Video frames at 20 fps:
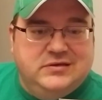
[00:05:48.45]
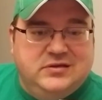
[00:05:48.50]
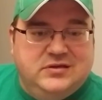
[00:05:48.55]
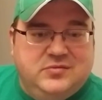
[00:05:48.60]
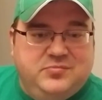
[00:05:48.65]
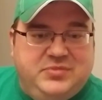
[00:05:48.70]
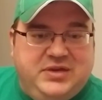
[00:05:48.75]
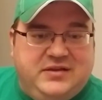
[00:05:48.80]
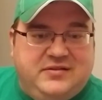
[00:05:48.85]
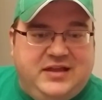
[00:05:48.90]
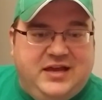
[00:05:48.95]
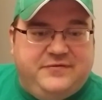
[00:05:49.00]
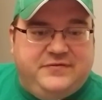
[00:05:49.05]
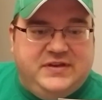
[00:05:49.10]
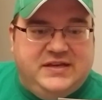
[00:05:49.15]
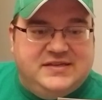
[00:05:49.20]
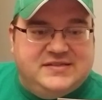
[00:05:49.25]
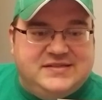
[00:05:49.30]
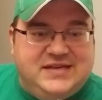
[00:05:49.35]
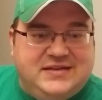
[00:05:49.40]
Big lefty
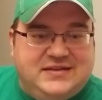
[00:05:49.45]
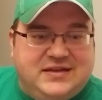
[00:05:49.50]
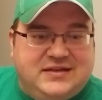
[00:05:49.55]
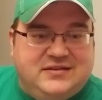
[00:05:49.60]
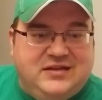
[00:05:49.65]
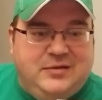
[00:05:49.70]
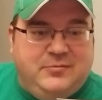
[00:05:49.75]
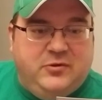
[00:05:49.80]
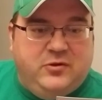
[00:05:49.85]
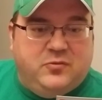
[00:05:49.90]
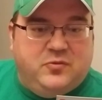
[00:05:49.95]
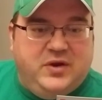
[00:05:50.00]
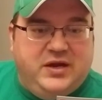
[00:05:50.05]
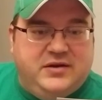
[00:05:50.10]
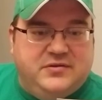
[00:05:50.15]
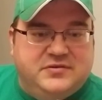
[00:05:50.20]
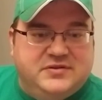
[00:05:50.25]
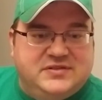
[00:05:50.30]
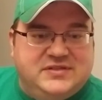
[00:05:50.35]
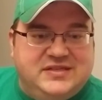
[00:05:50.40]
staked a claim to the
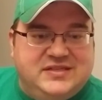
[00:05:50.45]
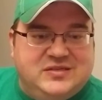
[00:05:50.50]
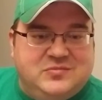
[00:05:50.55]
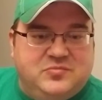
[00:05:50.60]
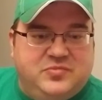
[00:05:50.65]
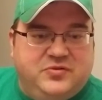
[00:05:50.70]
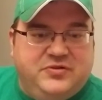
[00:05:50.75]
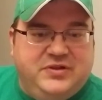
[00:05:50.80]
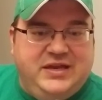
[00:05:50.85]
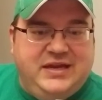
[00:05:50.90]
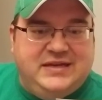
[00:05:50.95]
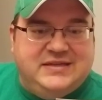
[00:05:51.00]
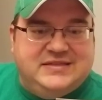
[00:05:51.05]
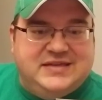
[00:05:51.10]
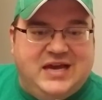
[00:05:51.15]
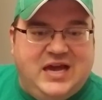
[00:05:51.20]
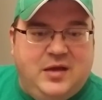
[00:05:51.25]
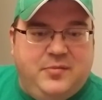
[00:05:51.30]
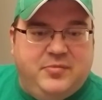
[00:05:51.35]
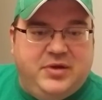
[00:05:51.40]
regular season playing
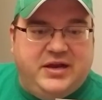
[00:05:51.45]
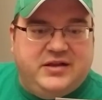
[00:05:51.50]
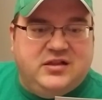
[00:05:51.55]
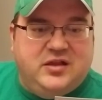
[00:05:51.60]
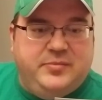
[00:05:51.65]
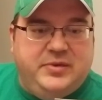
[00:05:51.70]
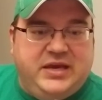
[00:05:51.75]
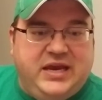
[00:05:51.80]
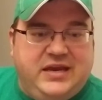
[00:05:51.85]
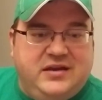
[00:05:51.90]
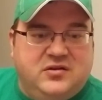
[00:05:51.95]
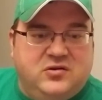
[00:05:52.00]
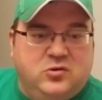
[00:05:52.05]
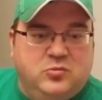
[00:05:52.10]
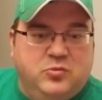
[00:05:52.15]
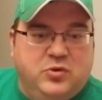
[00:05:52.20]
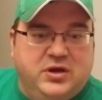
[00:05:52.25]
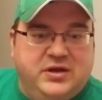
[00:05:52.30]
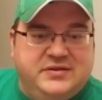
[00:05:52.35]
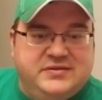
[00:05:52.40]
time by clubbing 8 home
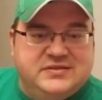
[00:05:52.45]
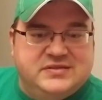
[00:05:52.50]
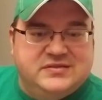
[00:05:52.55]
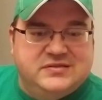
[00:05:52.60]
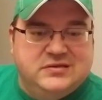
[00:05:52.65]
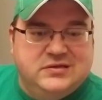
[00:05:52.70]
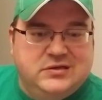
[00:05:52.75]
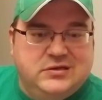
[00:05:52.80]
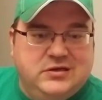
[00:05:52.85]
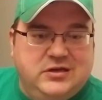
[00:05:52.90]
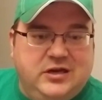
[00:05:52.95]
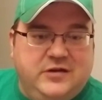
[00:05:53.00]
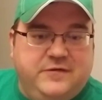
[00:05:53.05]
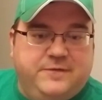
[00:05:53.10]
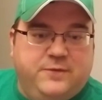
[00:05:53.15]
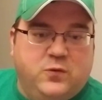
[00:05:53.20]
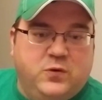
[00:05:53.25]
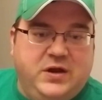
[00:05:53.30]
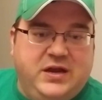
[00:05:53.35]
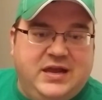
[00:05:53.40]
runs in
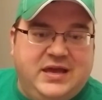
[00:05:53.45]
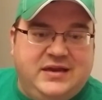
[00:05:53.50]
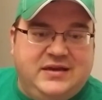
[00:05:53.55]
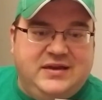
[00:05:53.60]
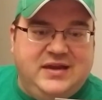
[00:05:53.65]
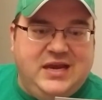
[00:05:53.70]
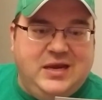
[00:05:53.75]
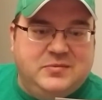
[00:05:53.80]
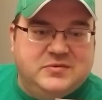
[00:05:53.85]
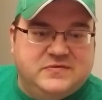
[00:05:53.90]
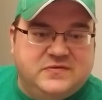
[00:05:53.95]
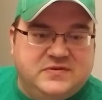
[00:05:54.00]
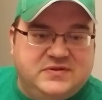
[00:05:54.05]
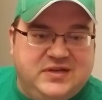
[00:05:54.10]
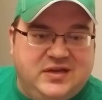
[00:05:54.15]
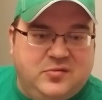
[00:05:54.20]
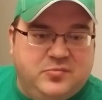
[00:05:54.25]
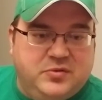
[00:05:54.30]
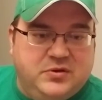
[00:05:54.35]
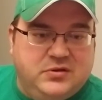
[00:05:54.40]
49 games for
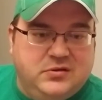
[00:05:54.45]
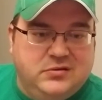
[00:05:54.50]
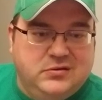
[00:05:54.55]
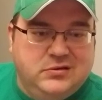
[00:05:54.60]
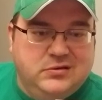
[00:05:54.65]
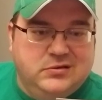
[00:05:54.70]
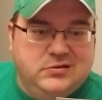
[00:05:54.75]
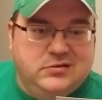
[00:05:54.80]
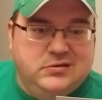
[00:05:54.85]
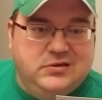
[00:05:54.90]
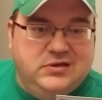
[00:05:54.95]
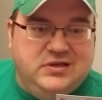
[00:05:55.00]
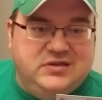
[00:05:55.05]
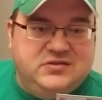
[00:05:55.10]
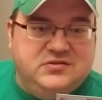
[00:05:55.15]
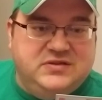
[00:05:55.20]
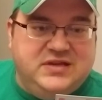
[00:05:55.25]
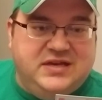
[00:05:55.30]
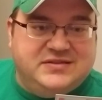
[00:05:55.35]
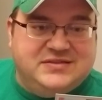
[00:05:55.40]
Tampa. In
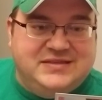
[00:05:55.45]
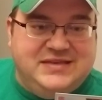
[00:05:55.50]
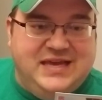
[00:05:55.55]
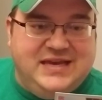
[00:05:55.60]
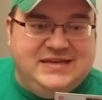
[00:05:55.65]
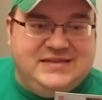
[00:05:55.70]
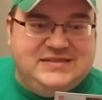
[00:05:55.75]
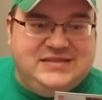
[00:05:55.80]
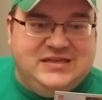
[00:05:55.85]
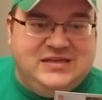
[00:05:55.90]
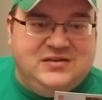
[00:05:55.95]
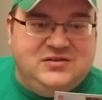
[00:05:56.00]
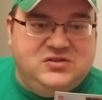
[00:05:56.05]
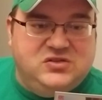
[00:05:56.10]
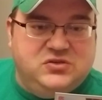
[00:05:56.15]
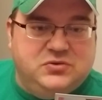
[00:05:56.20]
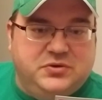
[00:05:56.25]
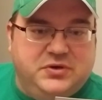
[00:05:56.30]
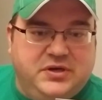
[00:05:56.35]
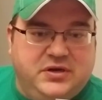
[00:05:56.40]
2019,
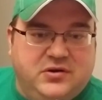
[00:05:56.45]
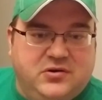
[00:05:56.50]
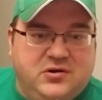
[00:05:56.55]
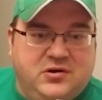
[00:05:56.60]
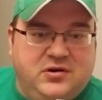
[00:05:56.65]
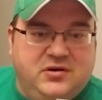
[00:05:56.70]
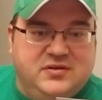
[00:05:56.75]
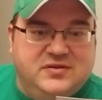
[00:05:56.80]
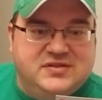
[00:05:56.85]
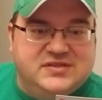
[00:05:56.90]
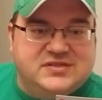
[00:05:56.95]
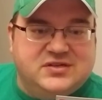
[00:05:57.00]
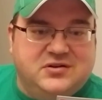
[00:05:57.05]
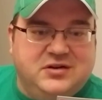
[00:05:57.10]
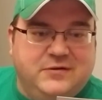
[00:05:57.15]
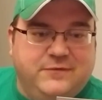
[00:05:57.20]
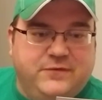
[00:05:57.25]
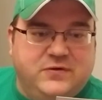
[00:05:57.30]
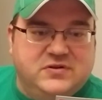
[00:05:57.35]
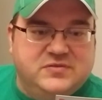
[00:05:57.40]
Choi earned the
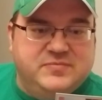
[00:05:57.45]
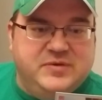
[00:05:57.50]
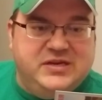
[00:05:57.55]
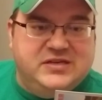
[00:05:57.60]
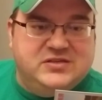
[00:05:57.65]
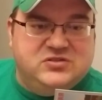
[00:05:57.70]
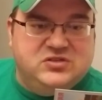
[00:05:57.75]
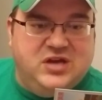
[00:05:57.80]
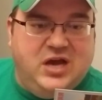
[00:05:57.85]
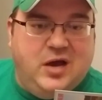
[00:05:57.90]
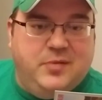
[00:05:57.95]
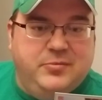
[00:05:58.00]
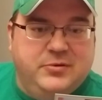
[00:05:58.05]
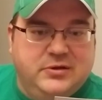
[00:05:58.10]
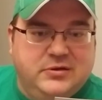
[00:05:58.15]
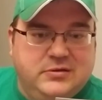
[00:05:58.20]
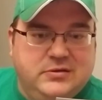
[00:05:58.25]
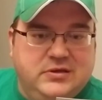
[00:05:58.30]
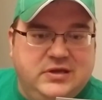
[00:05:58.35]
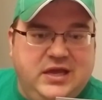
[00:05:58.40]
starting first base job
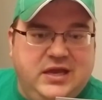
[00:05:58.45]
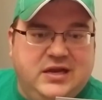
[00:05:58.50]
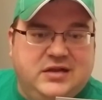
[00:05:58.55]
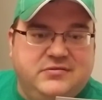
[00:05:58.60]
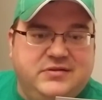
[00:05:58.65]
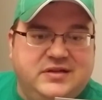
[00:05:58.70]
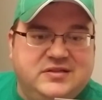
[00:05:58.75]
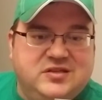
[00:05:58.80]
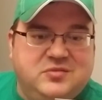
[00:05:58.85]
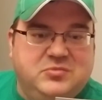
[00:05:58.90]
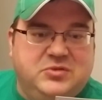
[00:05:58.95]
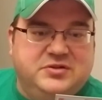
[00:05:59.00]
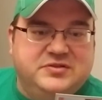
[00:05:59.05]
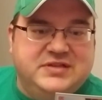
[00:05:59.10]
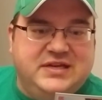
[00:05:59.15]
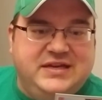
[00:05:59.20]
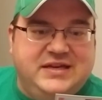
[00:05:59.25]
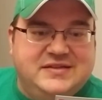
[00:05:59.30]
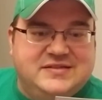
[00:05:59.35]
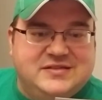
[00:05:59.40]
and collected
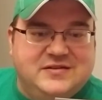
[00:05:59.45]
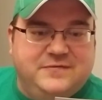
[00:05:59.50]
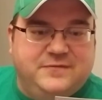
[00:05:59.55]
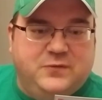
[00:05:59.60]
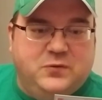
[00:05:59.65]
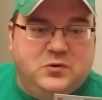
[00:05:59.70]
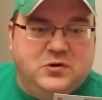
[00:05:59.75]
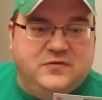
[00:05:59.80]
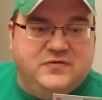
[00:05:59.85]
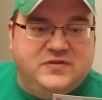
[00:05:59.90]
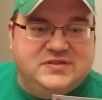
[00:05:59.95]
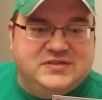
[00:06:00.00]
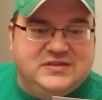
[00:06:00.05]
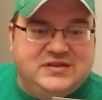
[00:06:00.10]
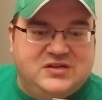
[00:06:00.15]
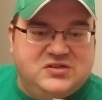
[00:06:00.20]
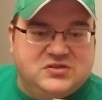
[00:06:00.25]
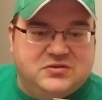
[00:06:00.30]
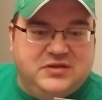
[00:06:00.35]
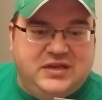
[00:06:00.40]
multi-hits in 4 of his
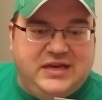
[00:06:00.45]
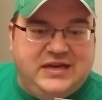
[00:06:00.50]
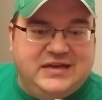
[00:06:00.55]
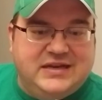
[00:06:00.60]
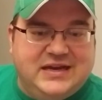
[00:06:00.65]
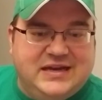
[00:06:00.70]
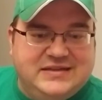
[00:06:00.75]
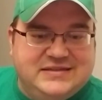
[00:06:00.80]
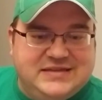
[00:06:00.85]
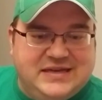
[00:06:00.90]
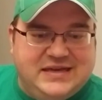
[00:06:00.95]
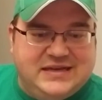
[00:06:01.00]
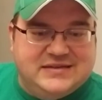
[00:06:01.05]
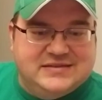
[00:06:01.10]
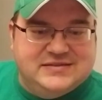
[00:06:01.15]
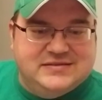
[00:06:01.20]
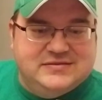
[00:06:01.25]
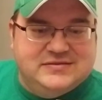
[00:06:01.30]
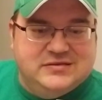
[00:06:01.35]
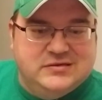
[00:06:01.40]
initial 8
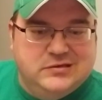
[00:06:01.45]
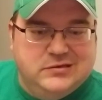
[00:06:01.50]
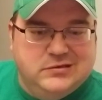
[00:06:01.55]
contests.